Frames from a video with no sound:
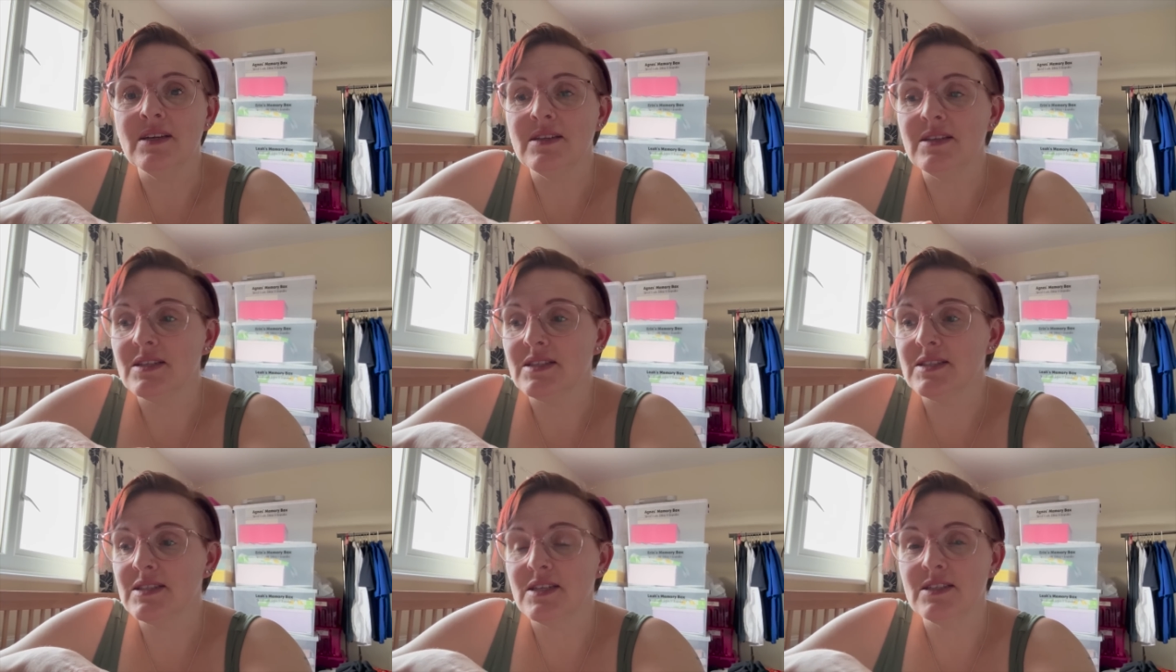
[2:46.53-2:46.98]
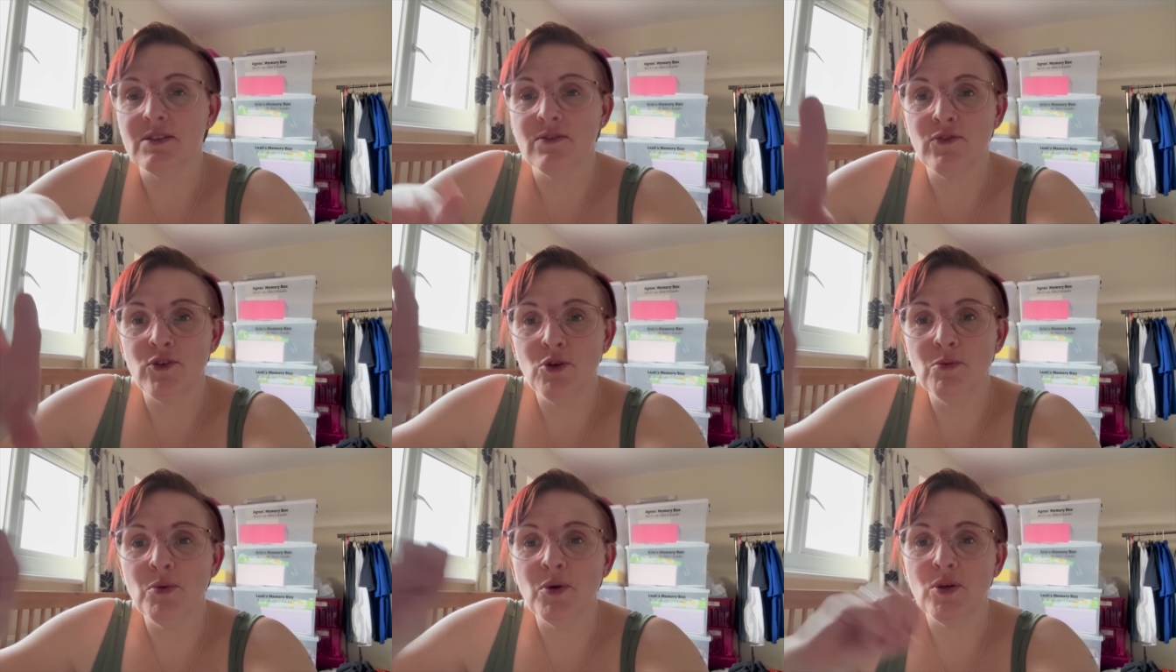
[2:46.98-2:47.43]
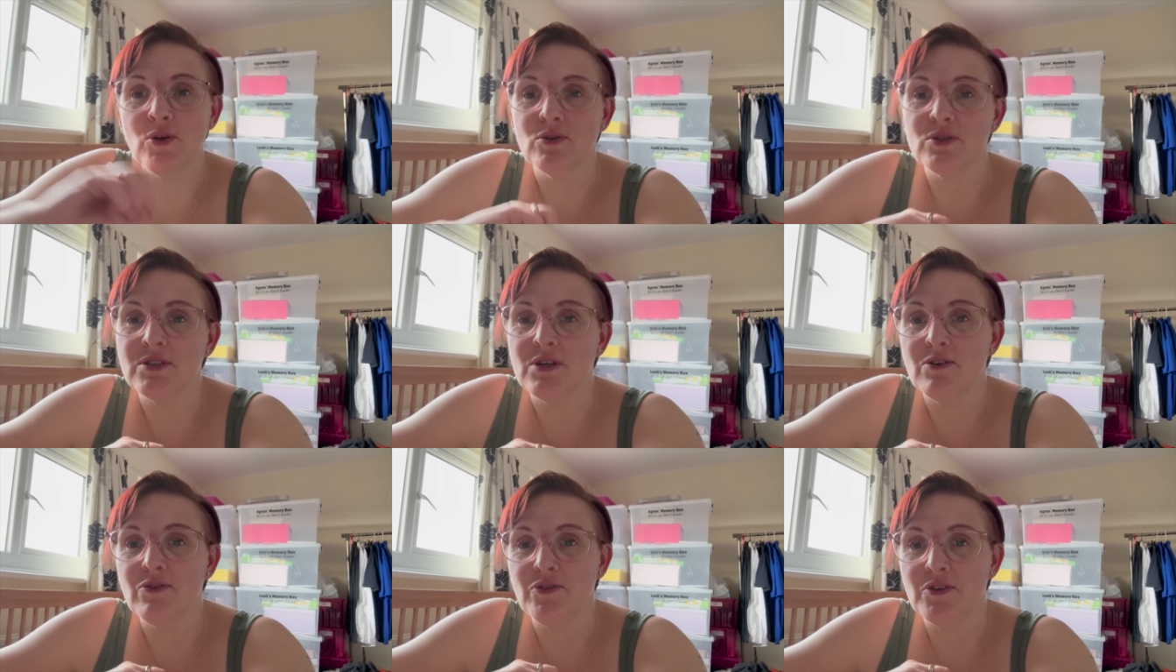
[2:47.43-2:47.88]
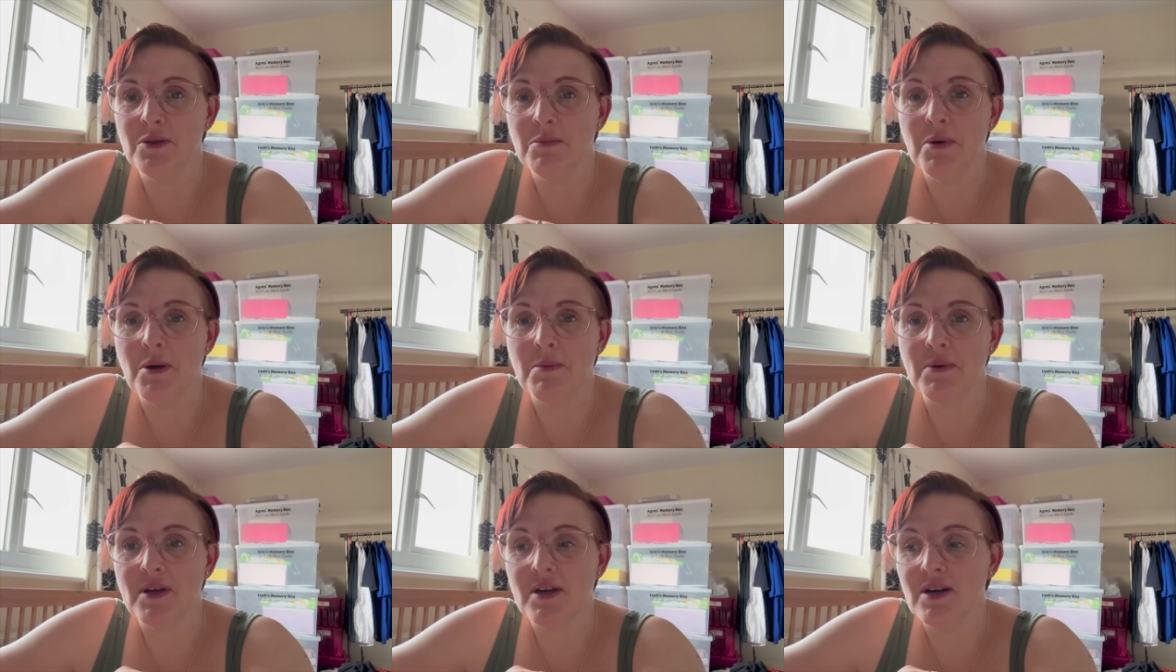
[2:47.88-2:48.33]
that says if you put yourself in the
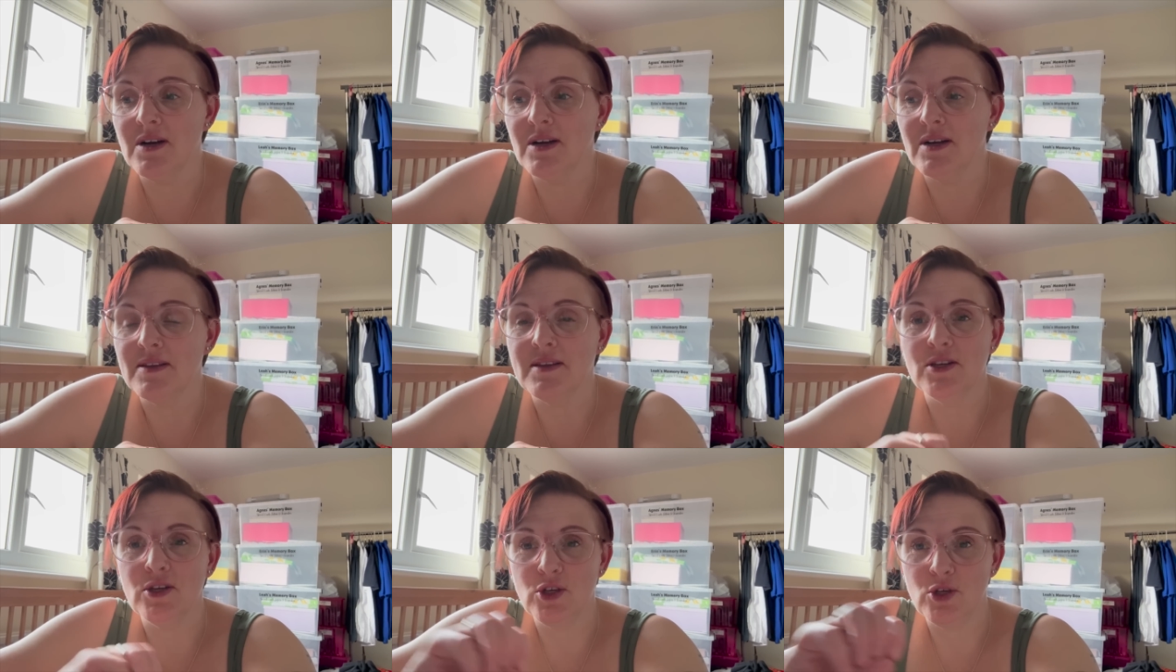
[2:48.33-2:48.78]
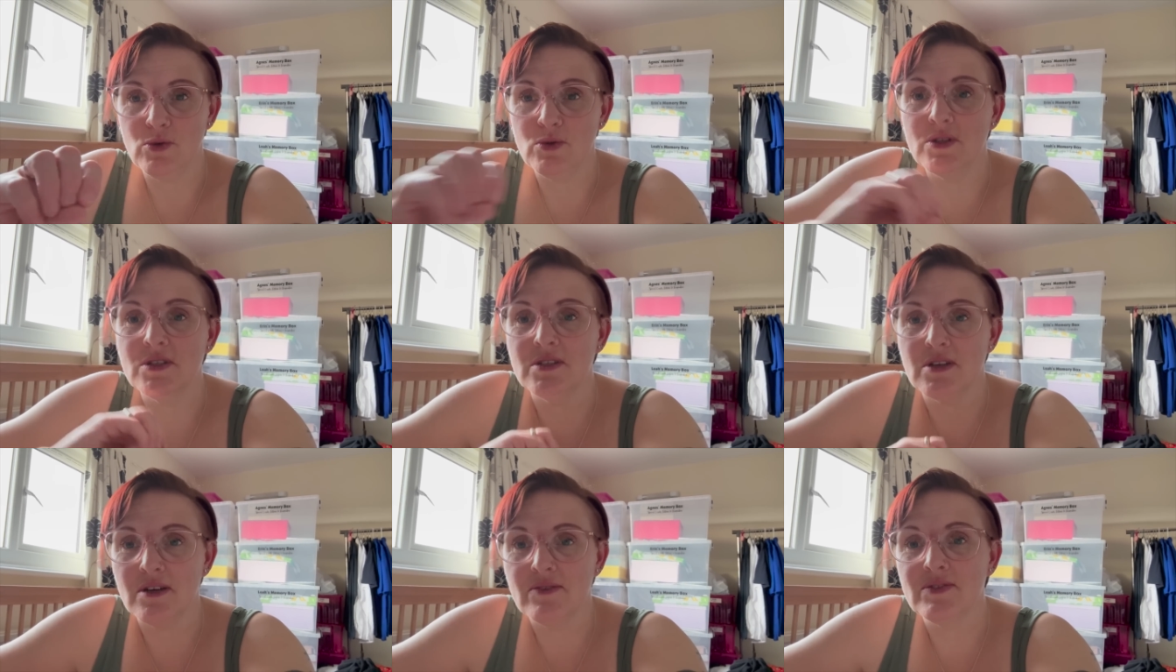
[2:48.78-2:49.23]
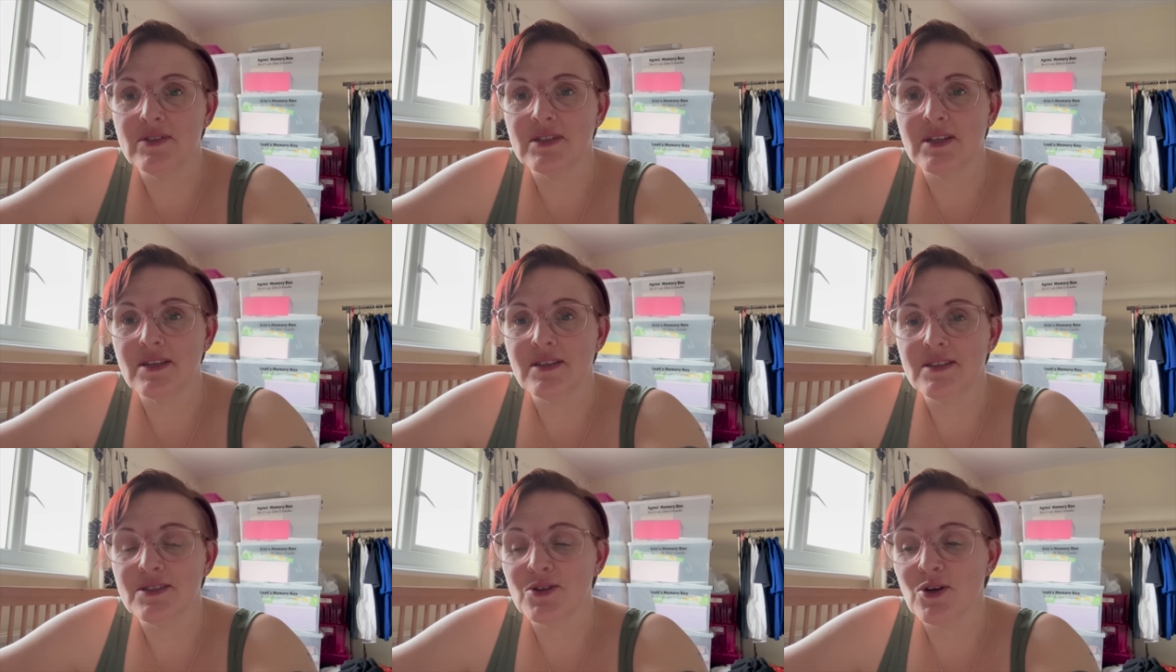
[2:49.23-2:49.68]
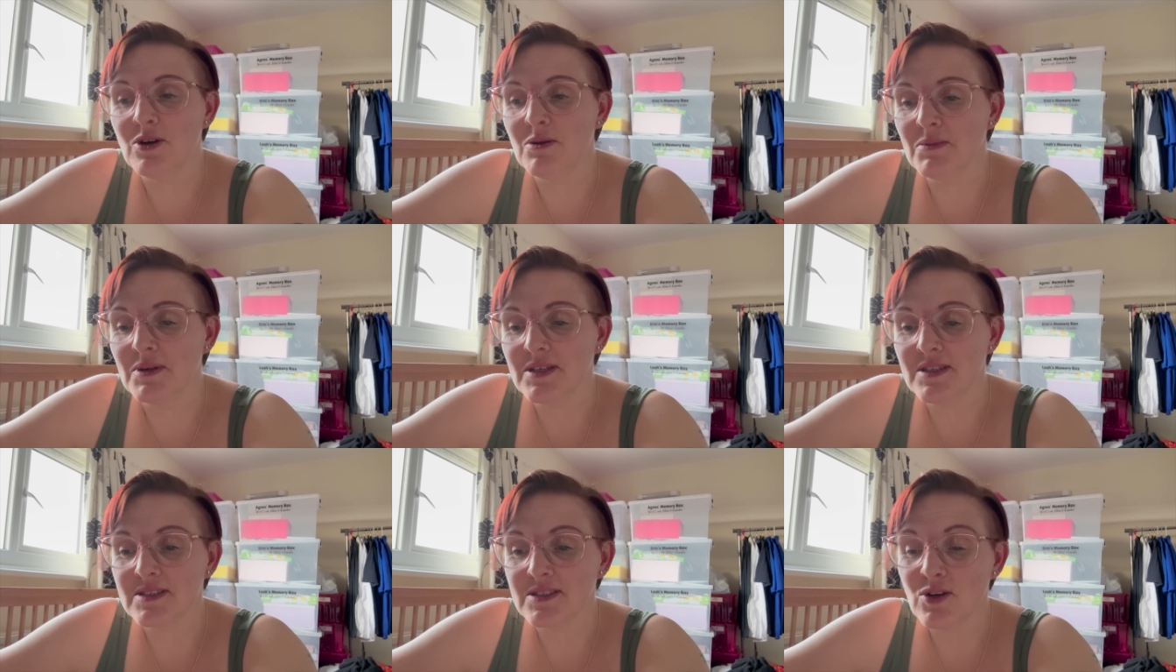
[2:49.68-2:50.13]
public eye then you deserve to get these
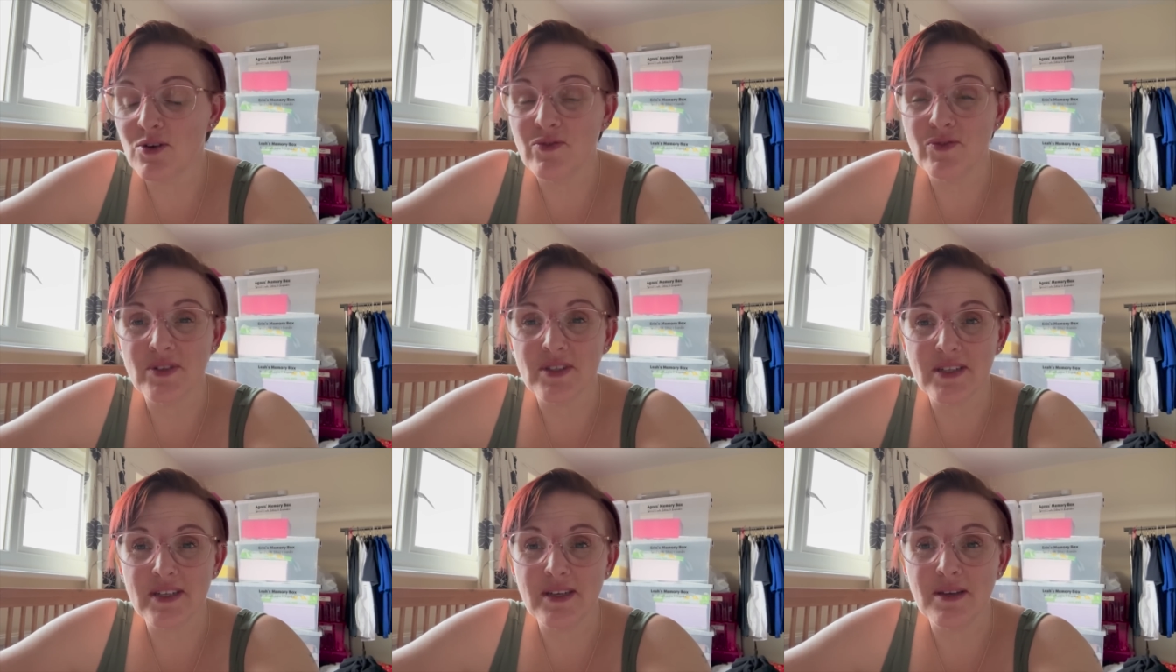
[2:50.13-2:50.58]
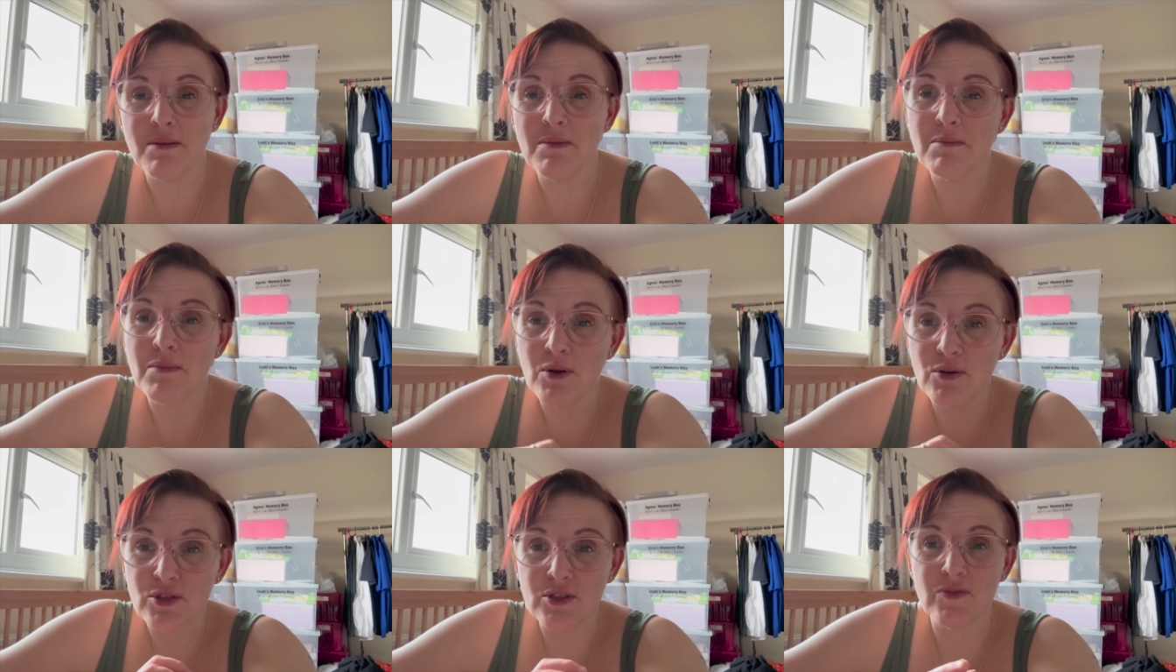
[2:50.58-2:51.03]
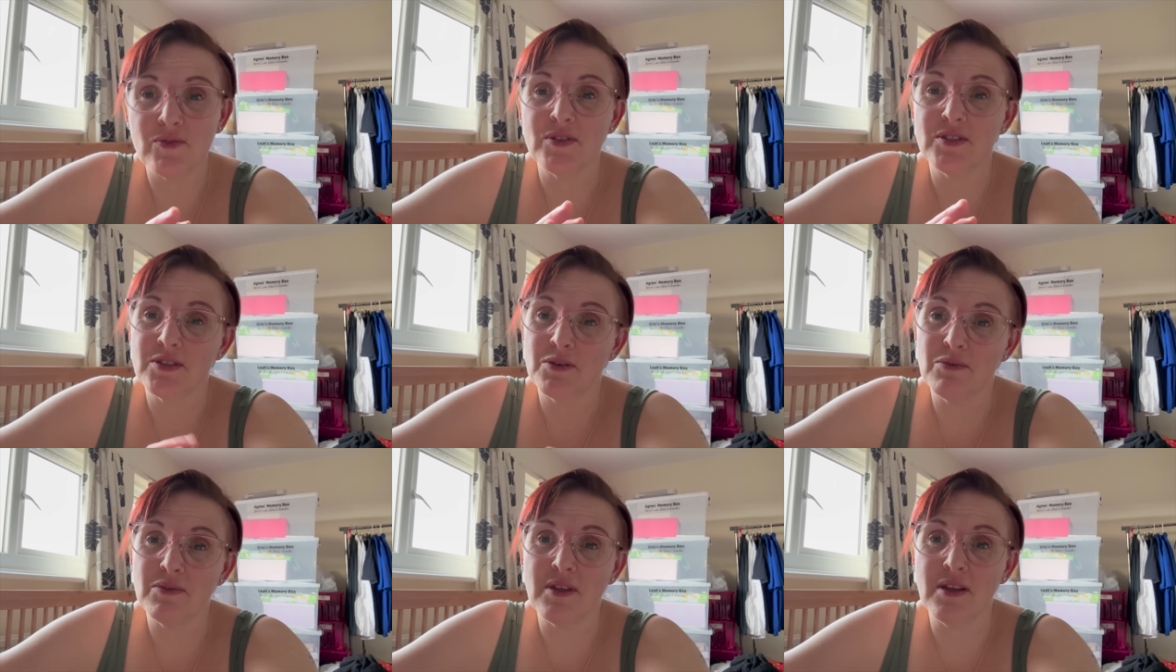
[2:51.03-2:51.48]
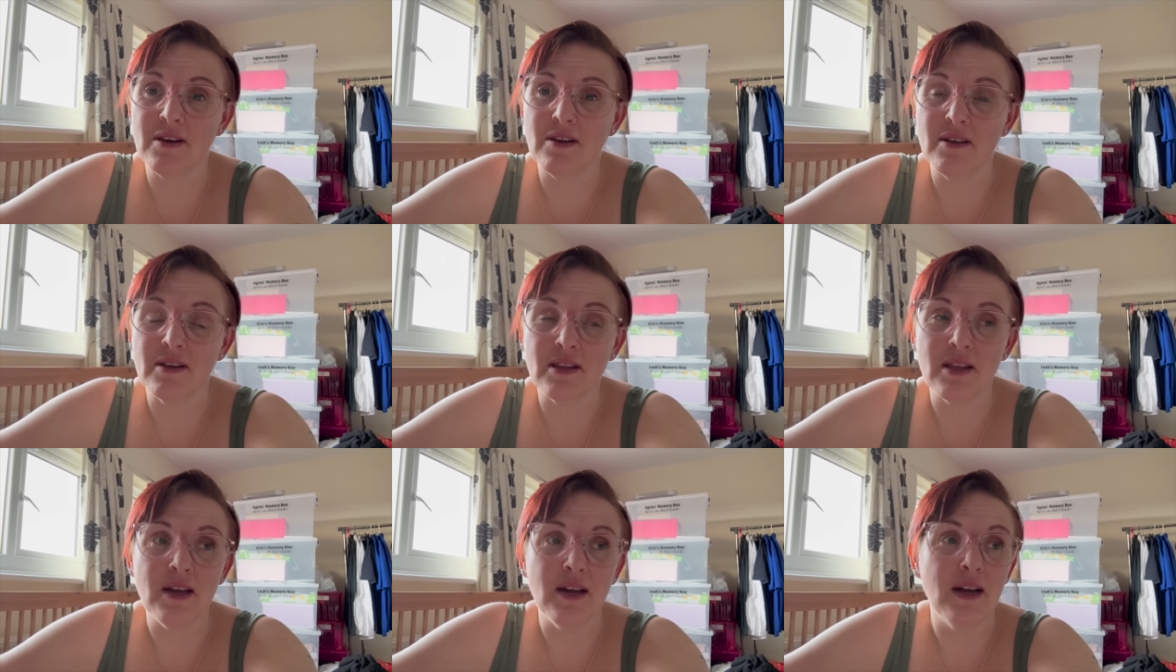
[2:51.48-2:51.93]
comments obviously most of us don't think
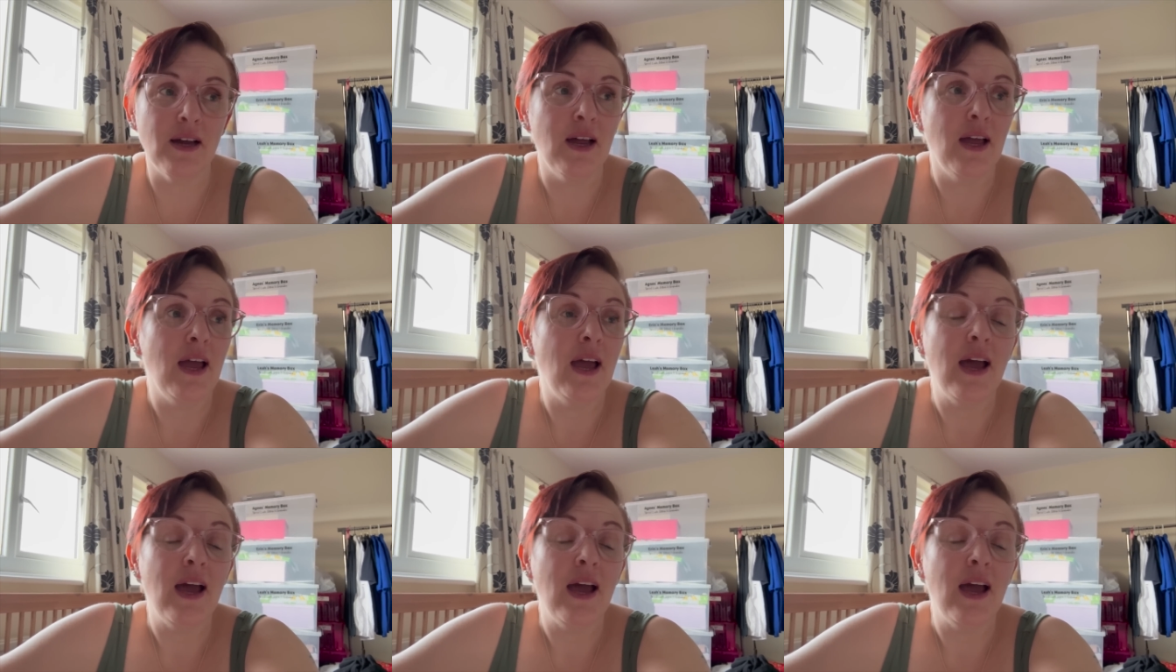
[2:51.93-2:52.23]
like that